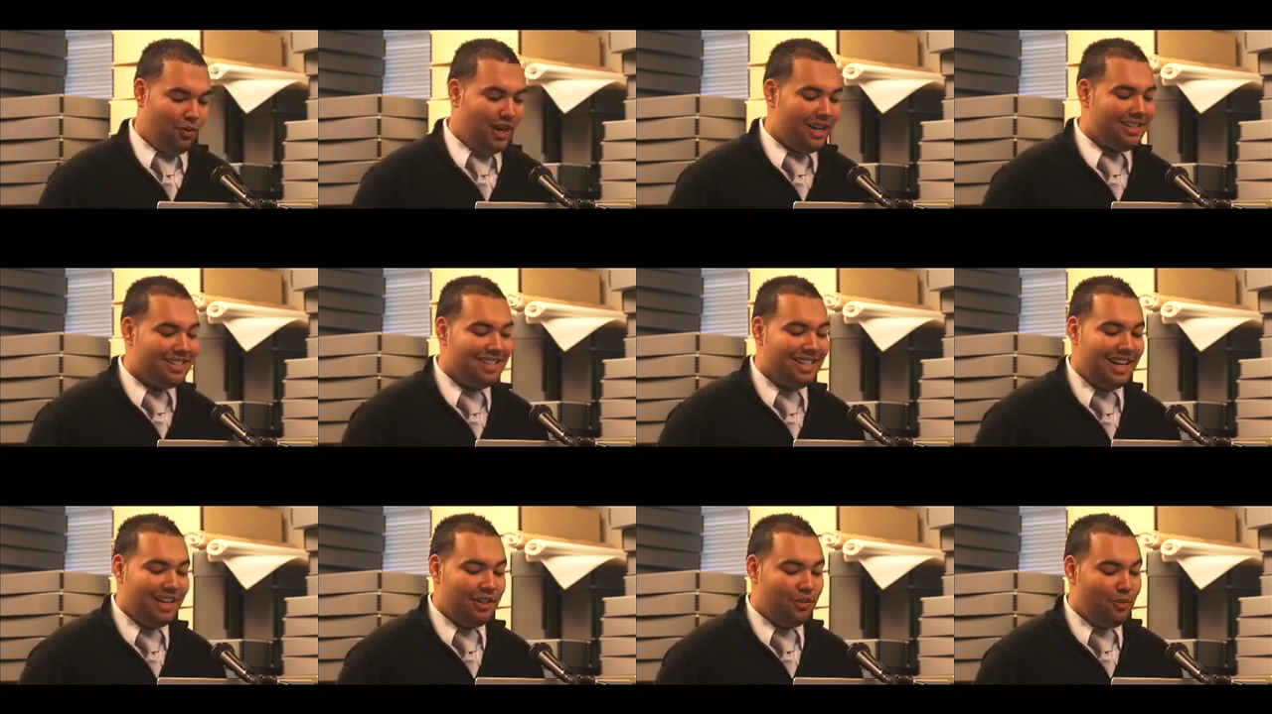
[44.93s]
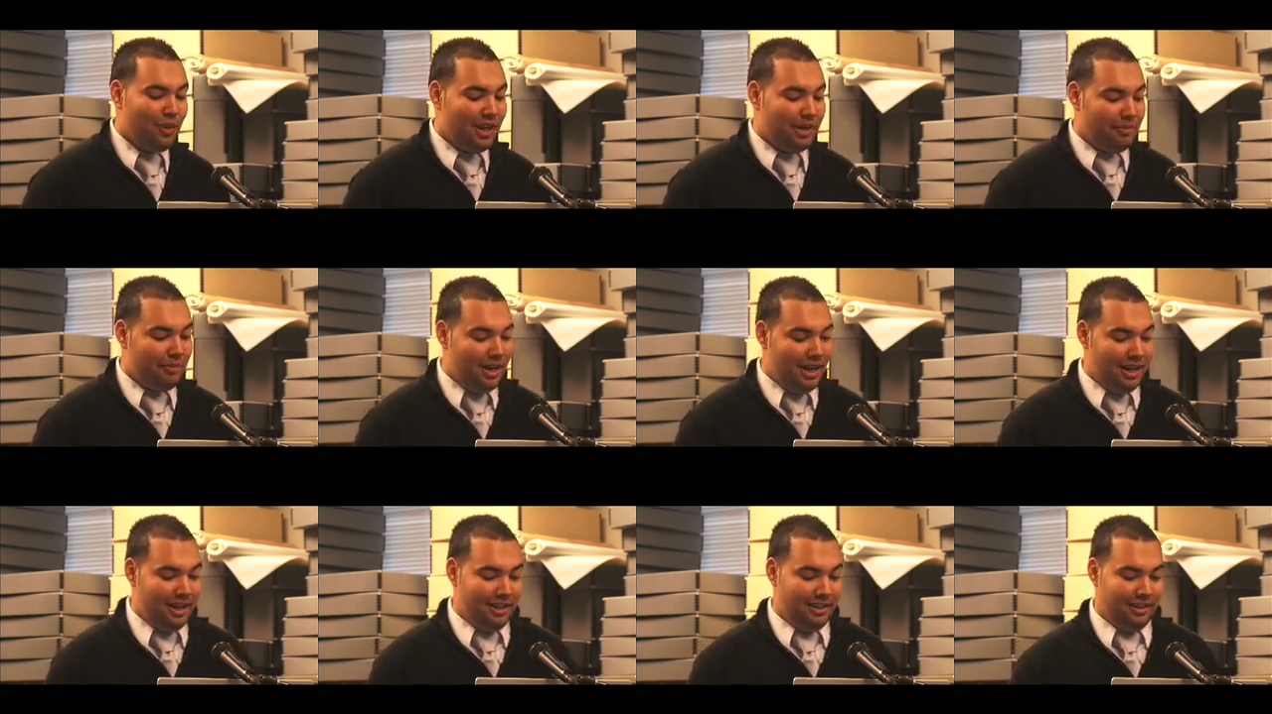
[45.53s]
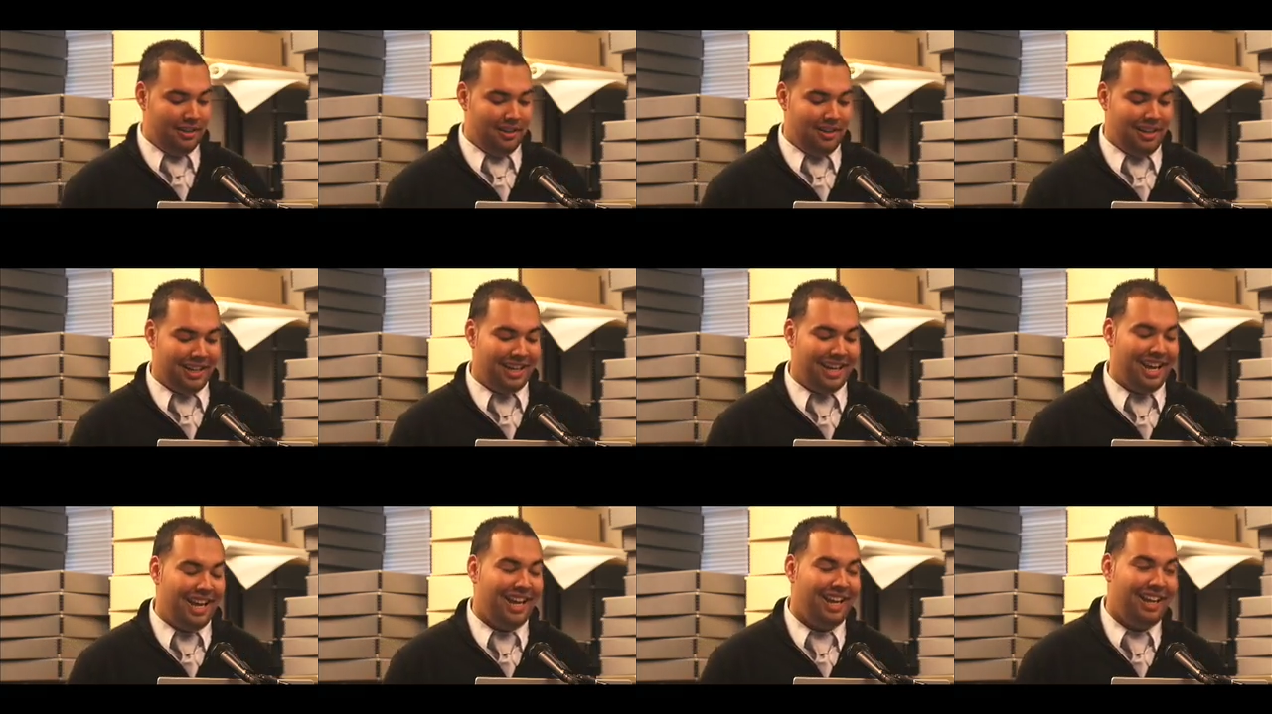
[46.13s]
You out of sight, you out of mind.
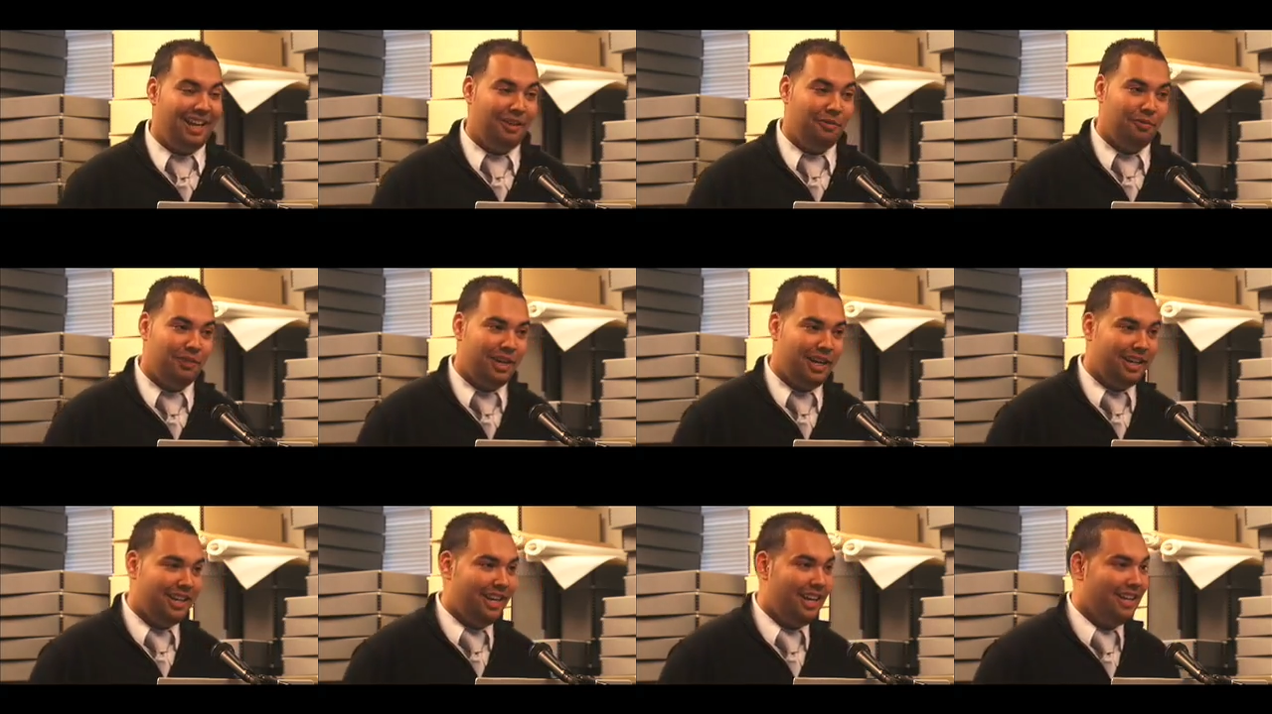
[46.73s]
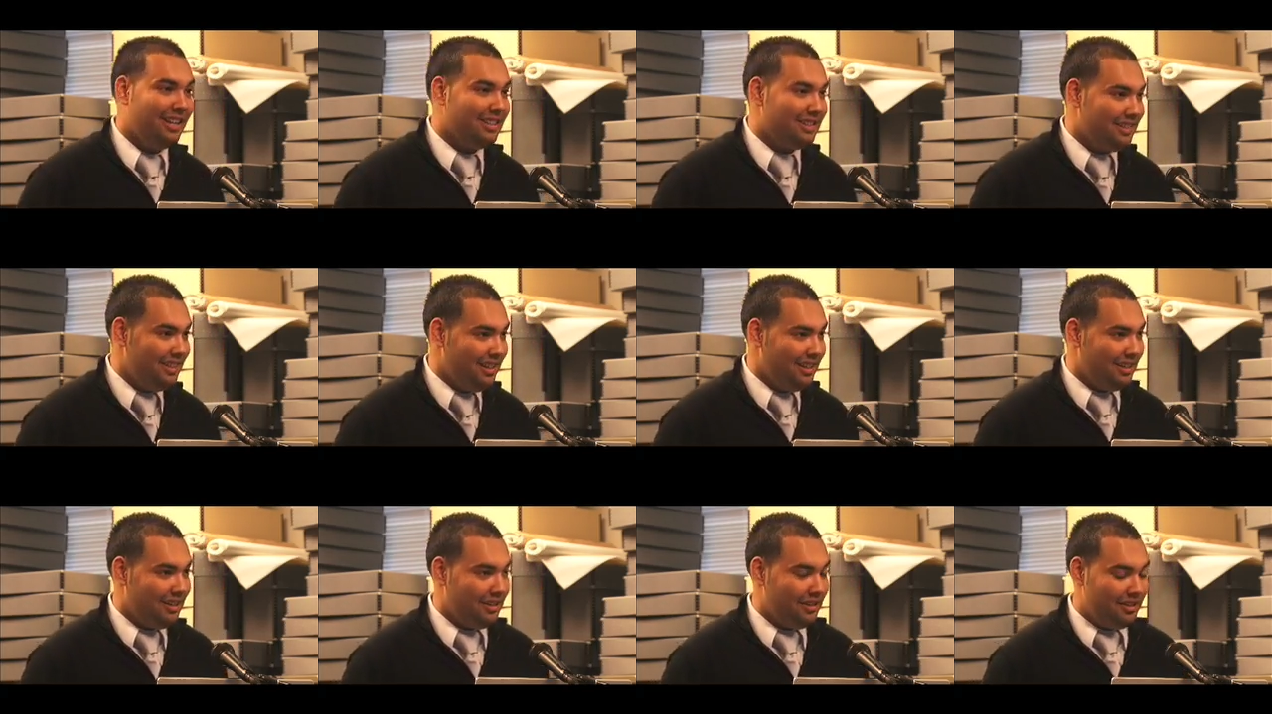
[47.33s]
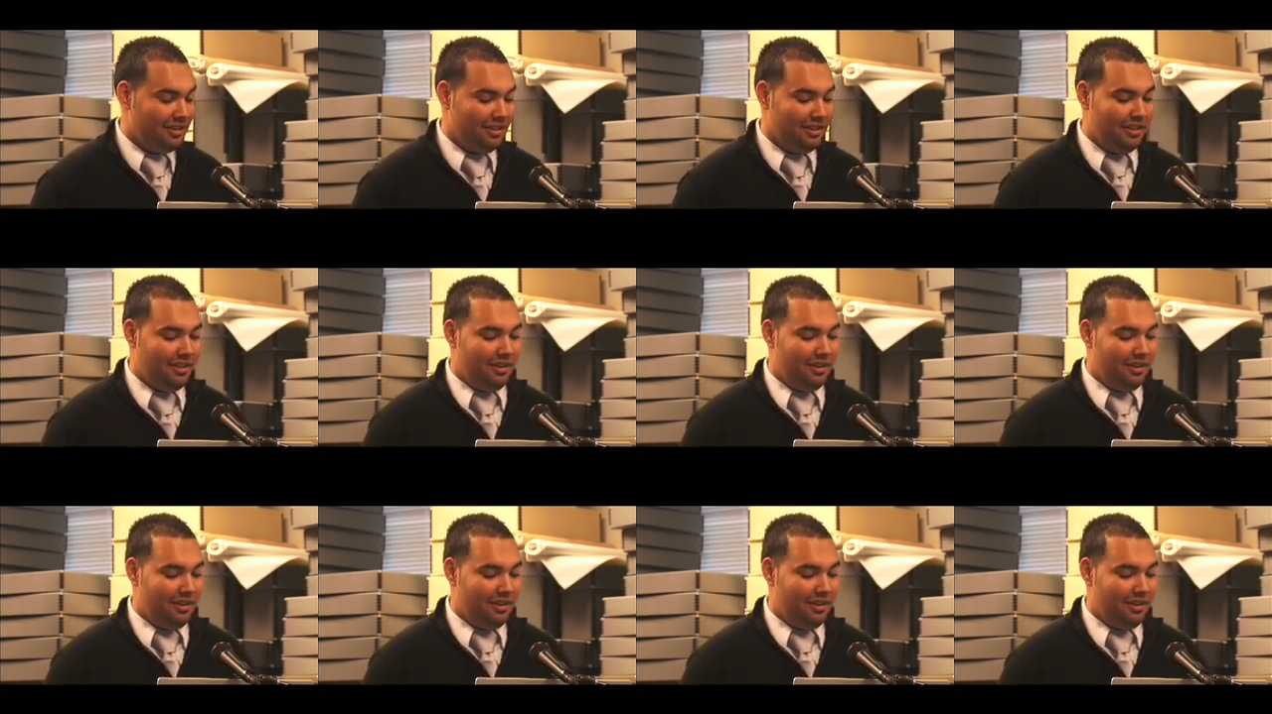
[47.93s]
I can't hate what I can't see.